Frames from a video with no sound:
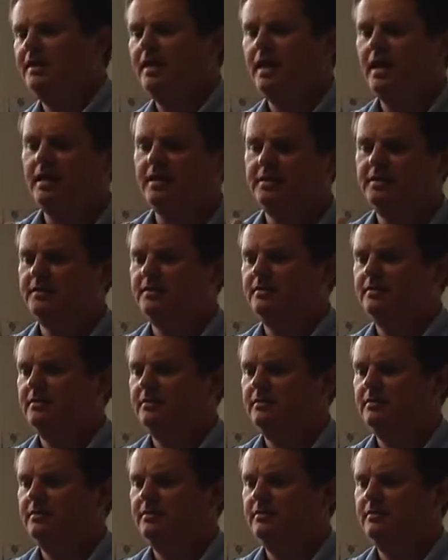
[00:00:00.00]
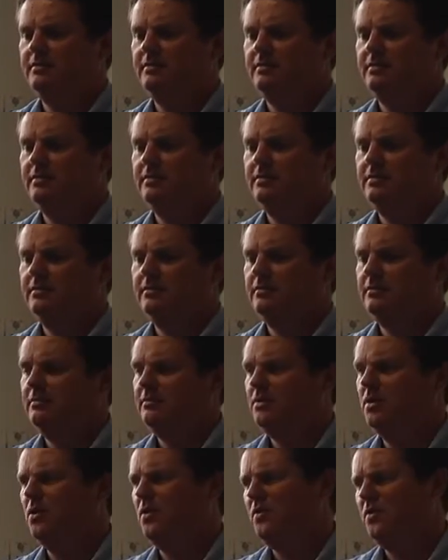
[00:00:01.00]
in us.
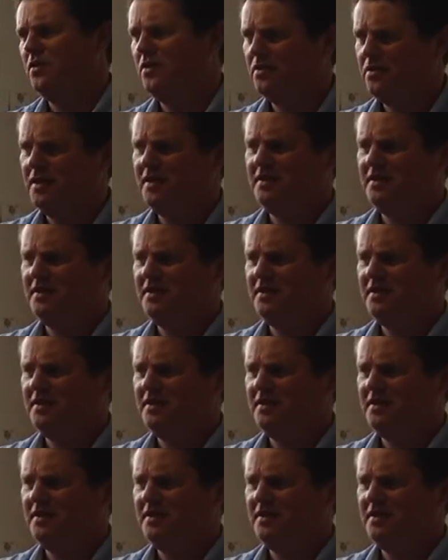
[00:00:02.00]
Not that